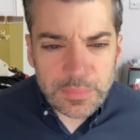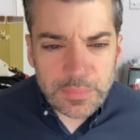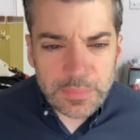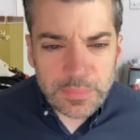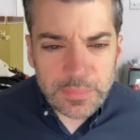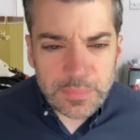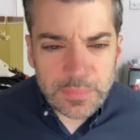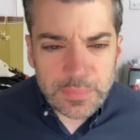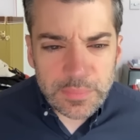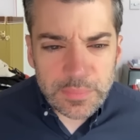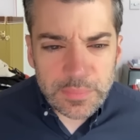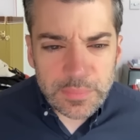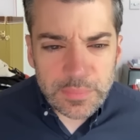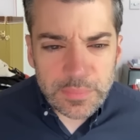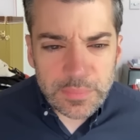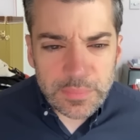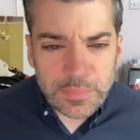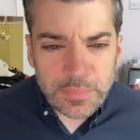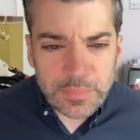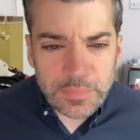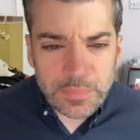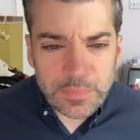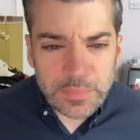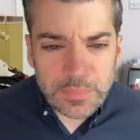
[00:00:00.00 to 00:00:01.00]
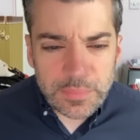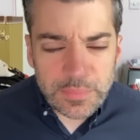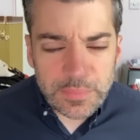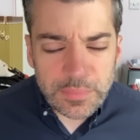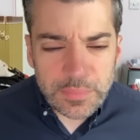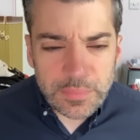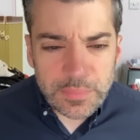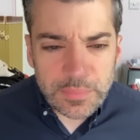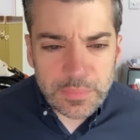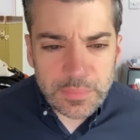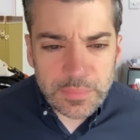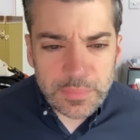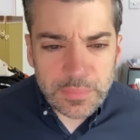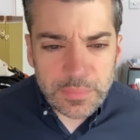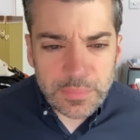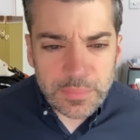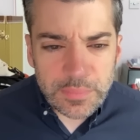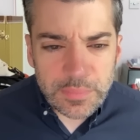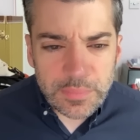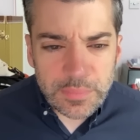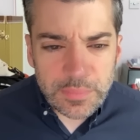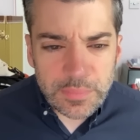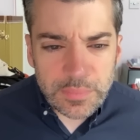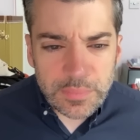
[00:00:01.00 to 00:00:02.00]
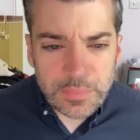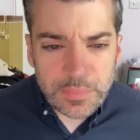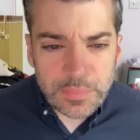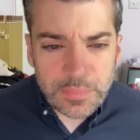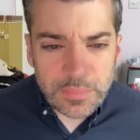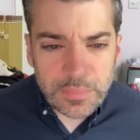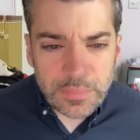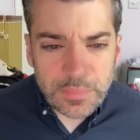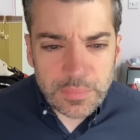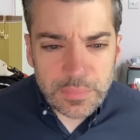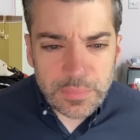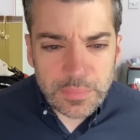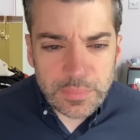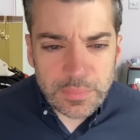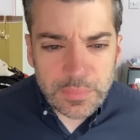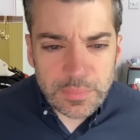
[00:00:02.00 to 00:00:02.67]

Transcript: No one is speaking in this clip.